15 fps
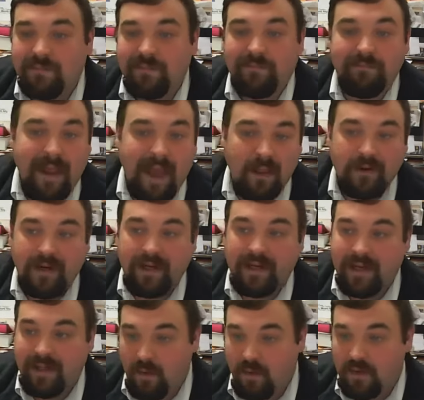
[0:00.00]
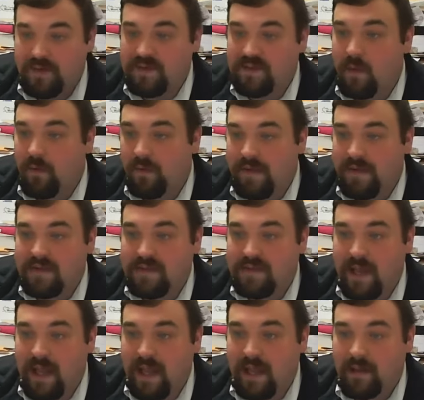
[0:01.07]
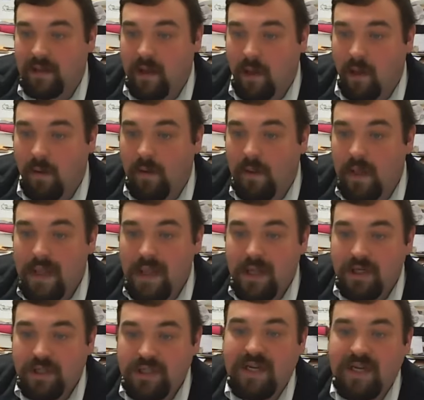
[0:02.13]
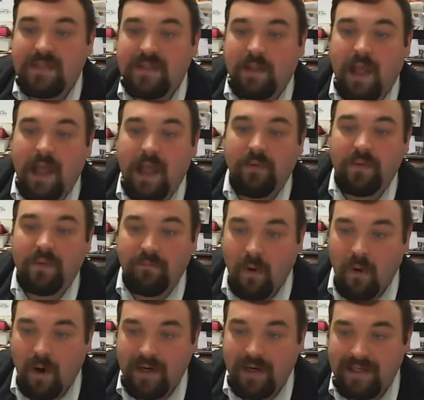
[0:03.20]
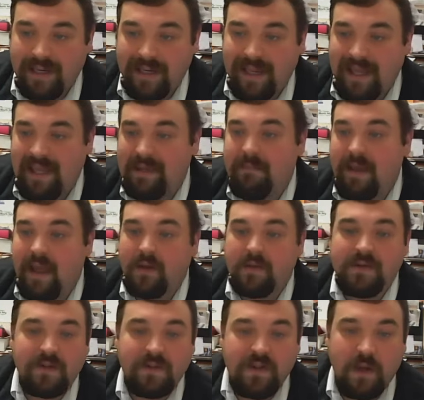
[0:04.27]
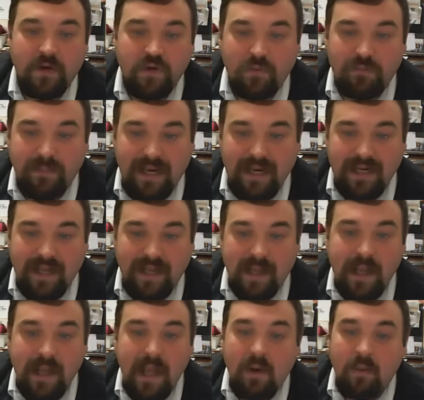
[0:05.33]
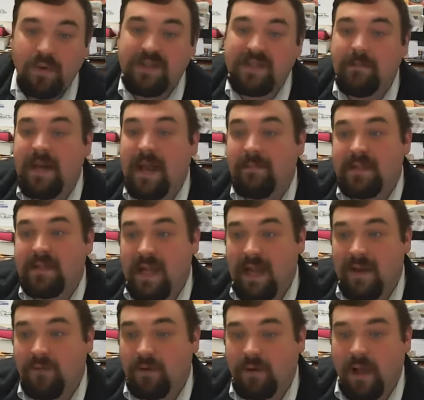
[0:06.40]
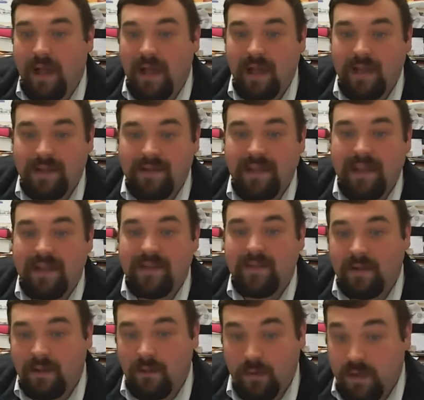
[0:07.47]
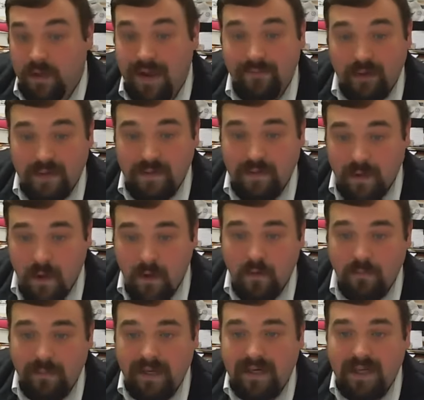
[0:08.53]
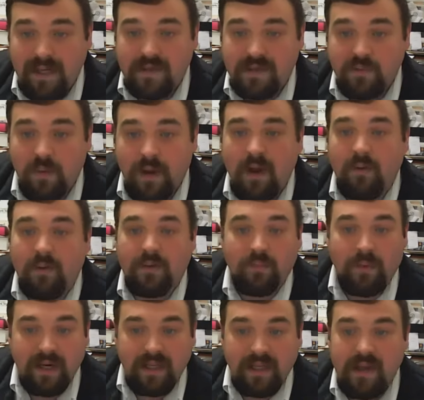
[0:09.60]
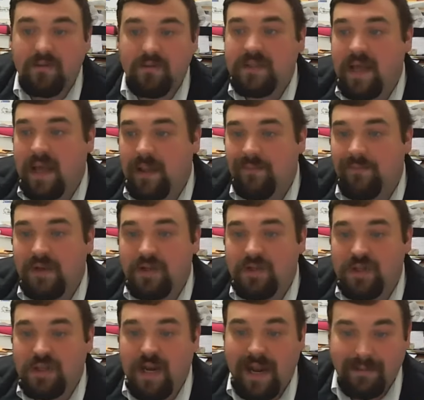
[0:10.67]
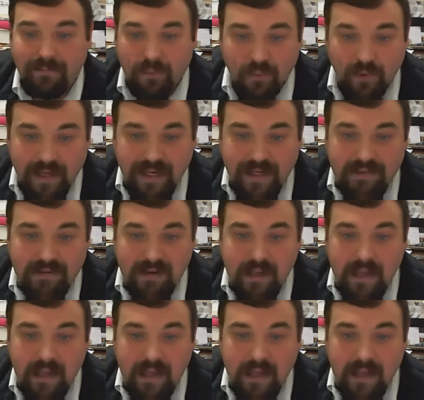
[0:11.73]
Mallory, of course, is on this call. She does a lot with the marketing, emails, and social media. We sometimes we're covered in the local media as well with radio, television, and print.